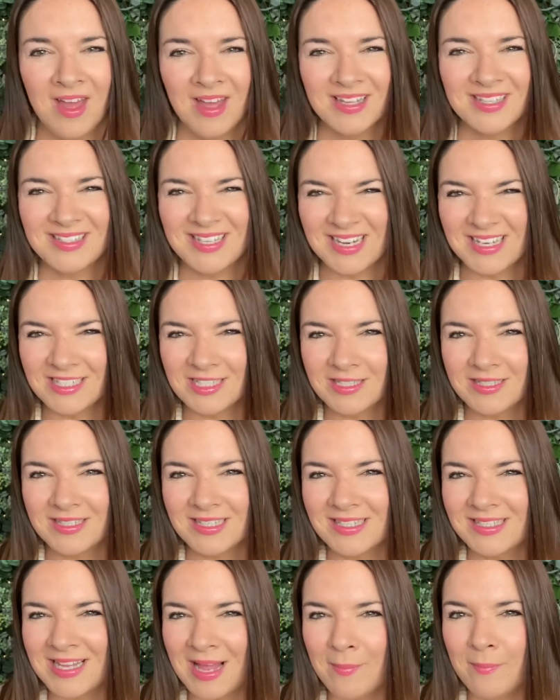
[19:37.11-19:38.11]
Since
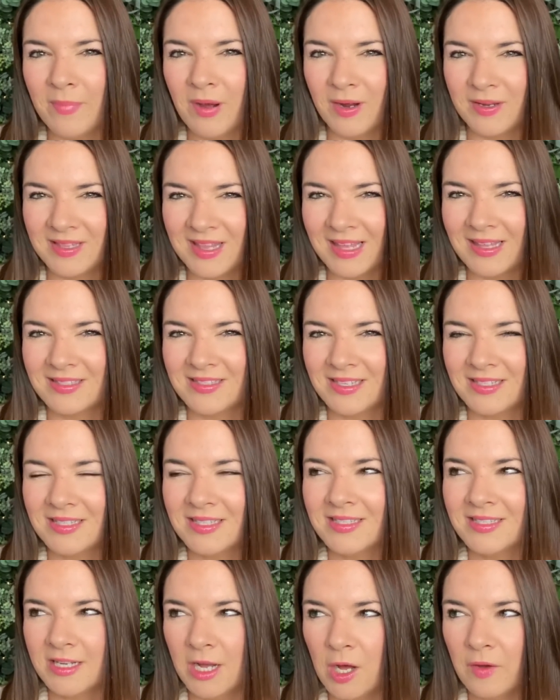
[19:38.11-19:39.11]
December, I think since the
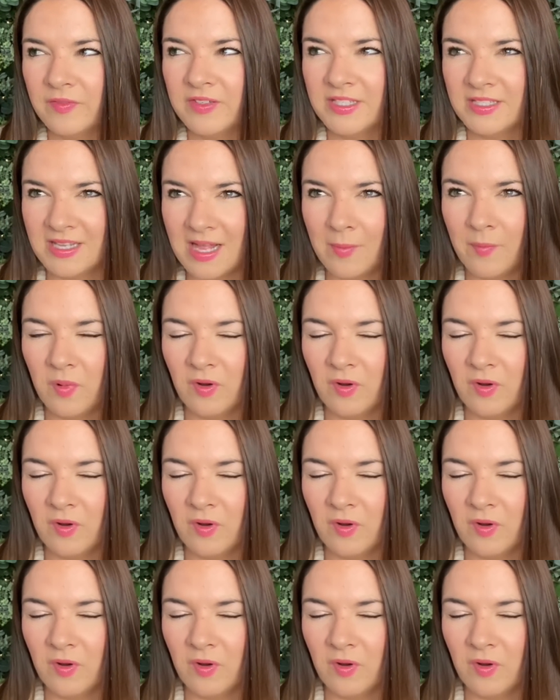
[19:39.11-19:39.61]
start of December,